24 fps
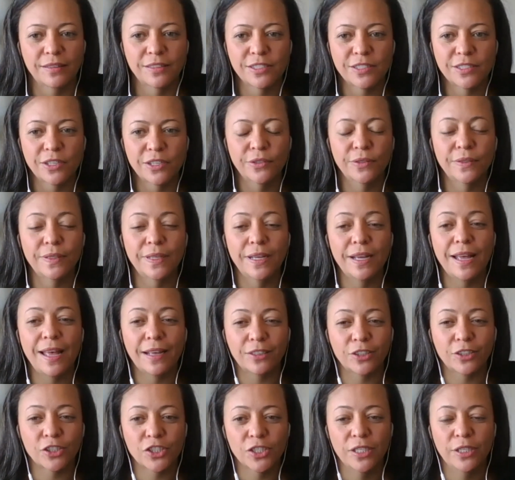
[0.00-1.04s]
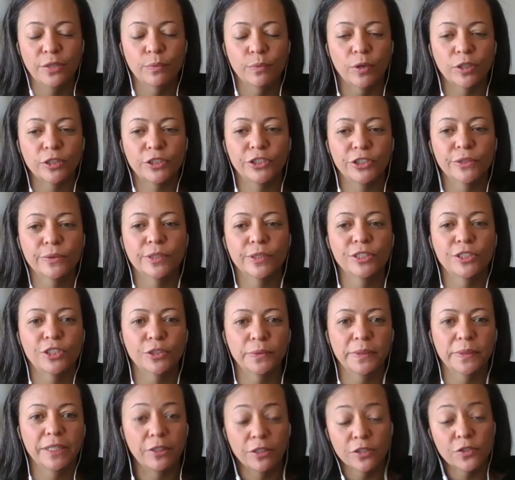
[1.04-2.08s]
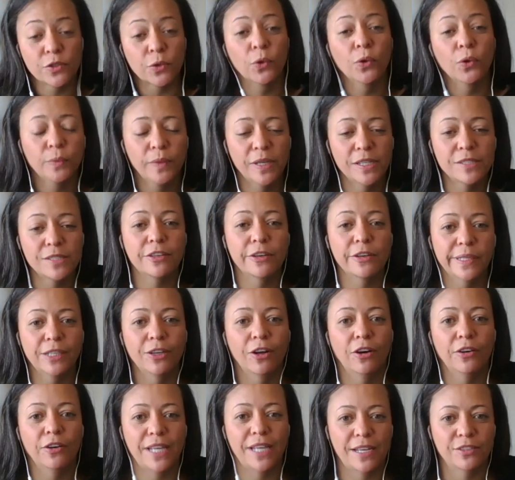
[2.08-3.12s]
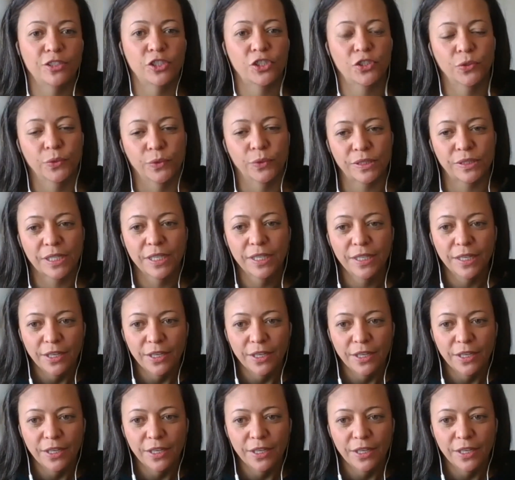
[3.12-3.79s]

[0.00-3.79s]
So actually what you are doing is always going long and short.